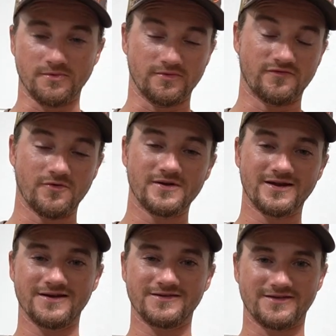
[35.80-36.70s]
before we
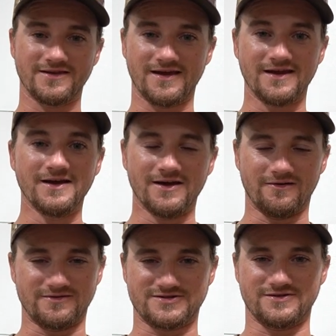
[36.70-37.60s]
get into that, I
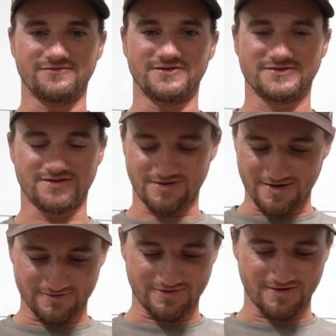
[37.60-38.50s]
want to share the verse of the day
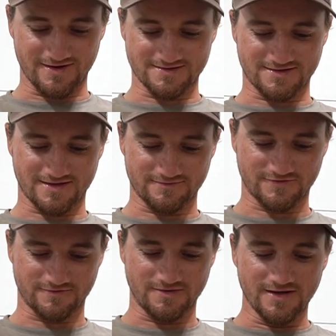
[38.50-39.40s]
with you guys. It comes
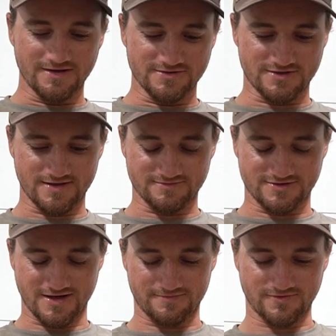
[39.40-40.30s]
from James
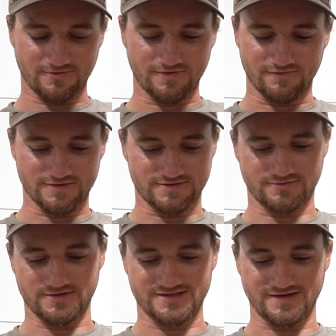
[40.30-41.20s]
chapter 1 verse
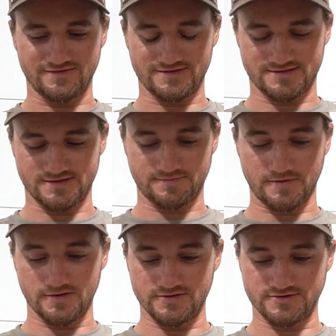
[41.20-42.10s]
27. It says,
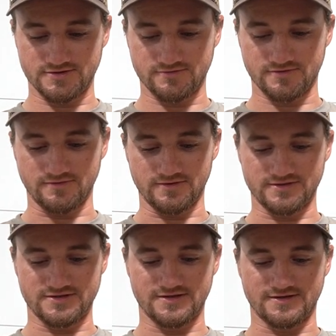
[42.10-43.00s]
pure and genuine
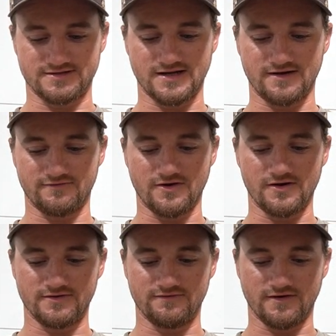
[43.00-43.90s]
religion in the sight of
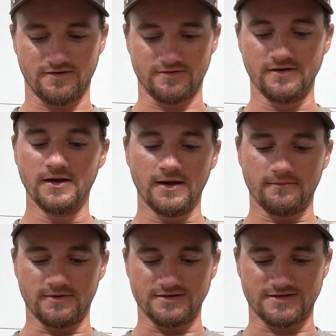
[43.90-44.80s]
God the Father
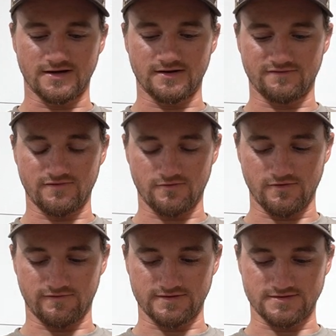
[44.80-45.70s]
means caring for
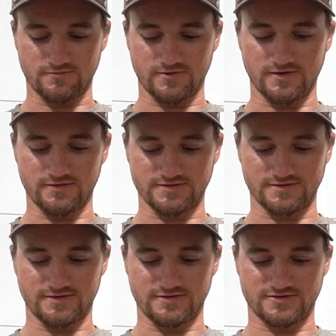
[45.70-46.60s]
orphans and widows in
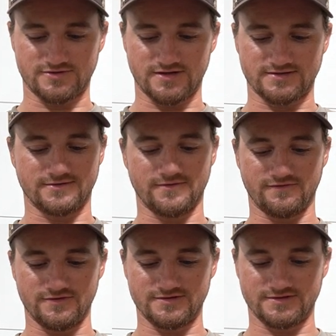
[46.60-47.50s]
their distress and
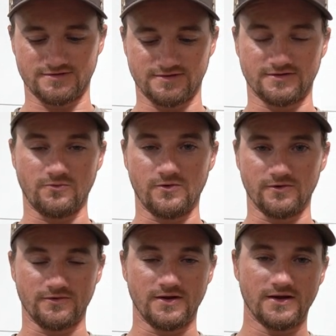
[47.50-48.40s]
refusing to let the
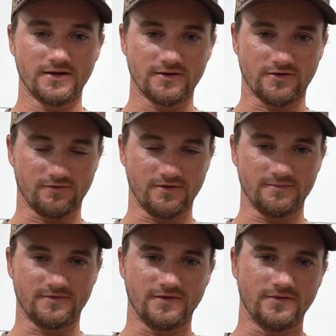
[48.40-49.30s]
world
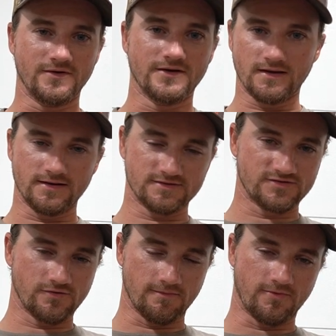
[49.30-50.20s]
corrupt you. And it's
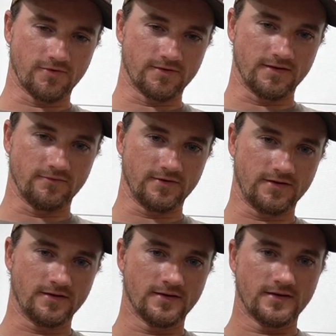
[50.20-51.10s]
so important that we